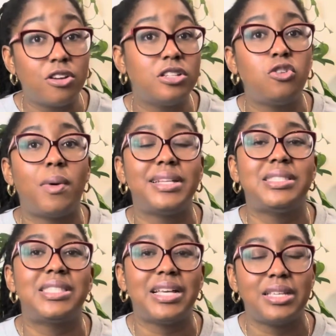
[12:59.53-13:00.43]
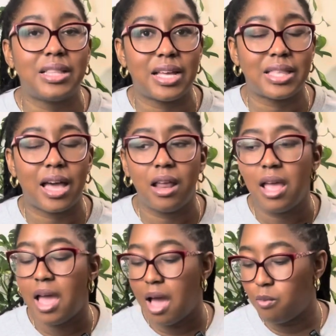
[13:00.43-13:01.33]
Nobody says it like that.
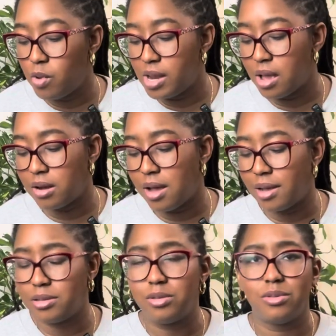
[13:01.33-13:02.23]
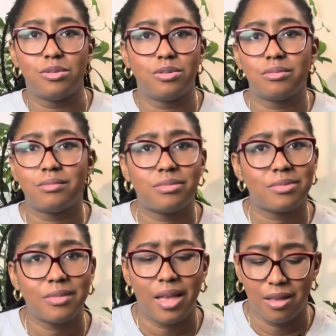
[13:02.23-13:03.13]
I'm waiting on God to,
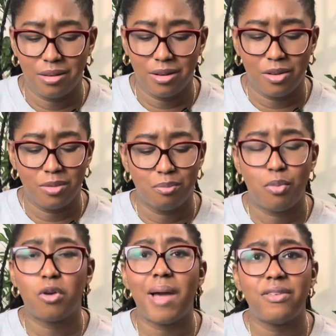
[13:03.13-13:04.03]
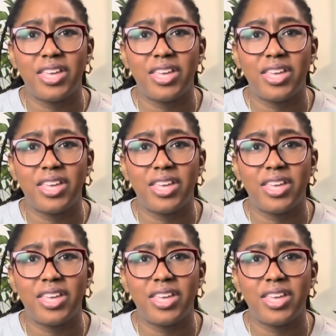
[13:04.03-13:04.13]
book my